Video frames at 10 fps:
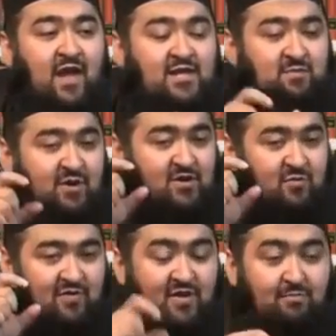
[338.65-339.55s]
is because
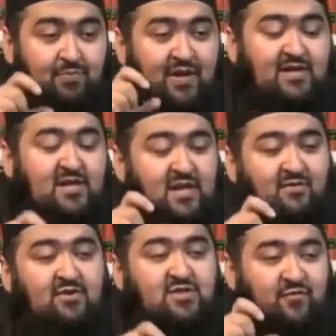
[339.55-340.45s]
one of the biggest
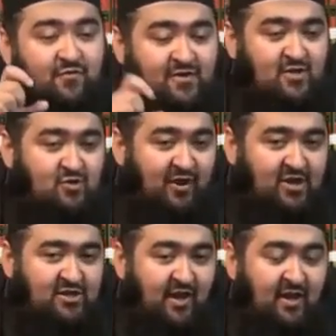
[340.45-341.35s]
levels of
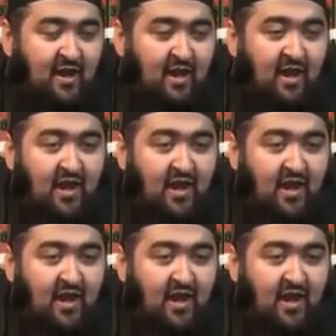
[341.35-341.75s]
frustration